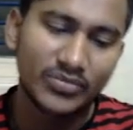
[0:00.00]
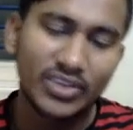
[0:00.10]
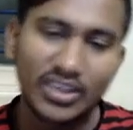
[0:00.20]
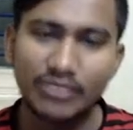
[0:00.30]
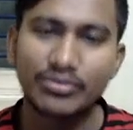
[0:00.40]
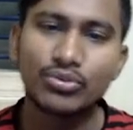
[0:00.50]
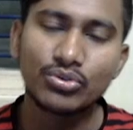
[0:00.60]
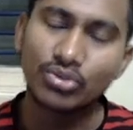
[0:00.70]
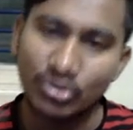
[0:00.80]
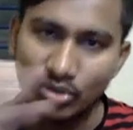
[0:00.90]
If you
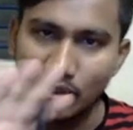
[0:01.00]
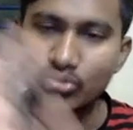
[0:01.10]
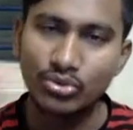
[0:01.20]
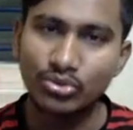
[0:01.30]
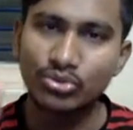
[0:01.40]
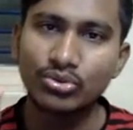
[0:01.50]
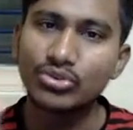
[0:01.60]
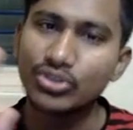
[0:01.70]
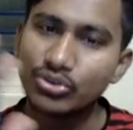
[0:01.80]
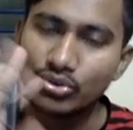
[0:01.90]
know how to do,
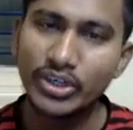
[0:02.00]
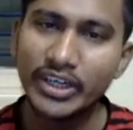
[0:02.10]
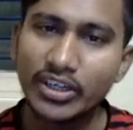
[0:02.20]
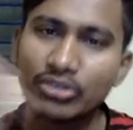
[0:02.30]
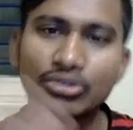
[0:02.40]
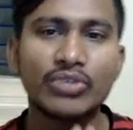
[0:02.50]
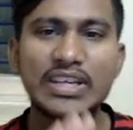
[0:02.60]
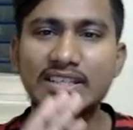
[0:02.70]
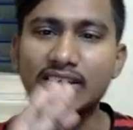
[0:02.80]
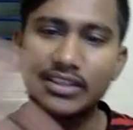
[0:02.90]
you do it, otherwise
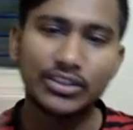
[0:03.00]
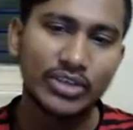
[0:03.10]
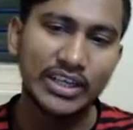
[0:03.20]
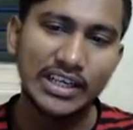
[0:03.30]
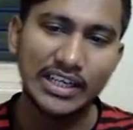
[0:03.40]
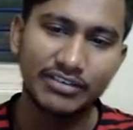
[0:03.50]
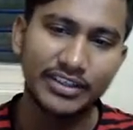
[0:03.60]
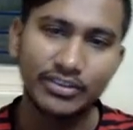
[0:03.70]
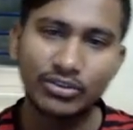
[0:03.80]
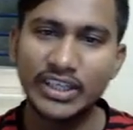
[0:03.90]
you can leave it.
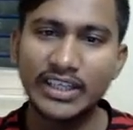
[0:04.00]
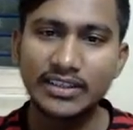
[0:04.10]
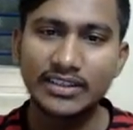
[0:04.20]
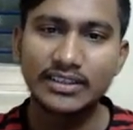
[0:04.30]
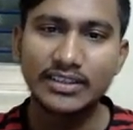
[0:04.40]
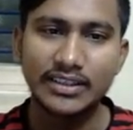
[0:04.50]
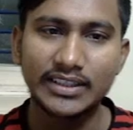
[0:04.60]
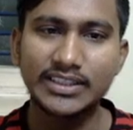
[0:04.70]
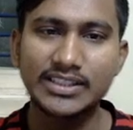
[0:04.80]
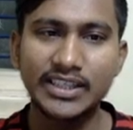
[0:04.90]
Okay,
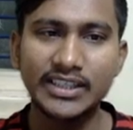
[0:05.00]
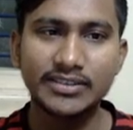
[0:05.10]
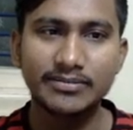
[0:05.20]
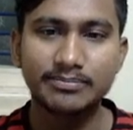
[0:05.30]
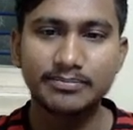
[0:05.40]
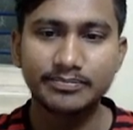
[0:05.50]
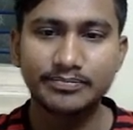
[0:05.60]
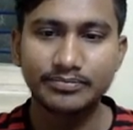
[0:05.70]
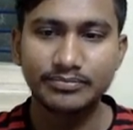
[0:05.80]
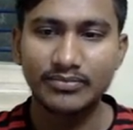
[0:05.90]
understand?
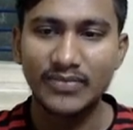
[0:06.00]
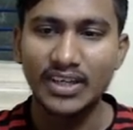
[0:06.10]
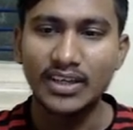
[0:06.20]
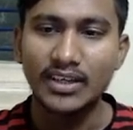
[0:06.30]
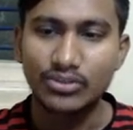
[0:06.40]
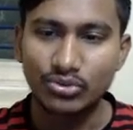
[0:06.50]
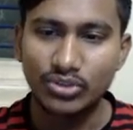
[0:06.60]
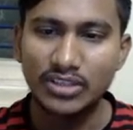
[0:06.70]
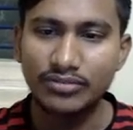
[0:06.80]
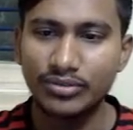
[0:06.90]
So
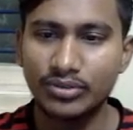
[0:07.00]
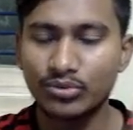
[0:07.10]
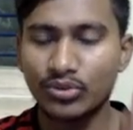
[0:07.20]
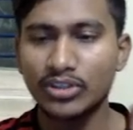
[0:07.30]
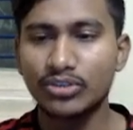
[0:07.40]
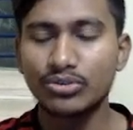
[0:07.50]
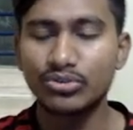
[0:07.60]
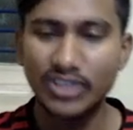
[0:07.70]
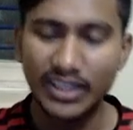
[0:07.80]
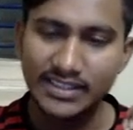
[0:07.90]
if you want to do
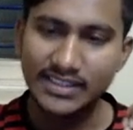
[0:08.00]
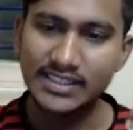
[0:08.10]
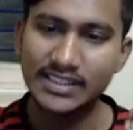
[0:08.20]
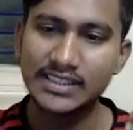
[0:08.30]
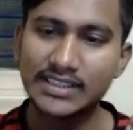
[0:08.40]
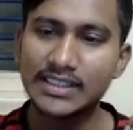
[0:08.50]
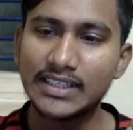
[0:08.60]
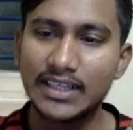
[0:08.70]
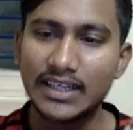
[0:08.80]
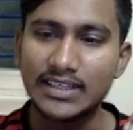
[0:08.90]
the answer
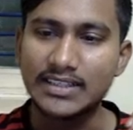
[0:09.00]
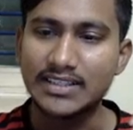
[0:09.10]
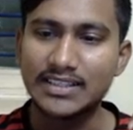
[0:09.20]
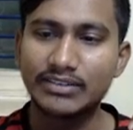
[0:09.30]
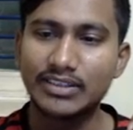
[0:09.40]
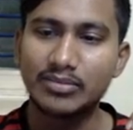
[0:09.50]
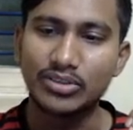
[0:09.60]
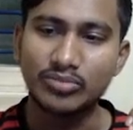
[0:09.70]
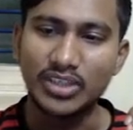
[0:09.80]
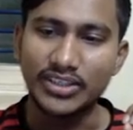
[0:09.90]
will be how
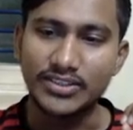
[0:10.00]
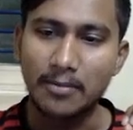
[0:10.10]
much?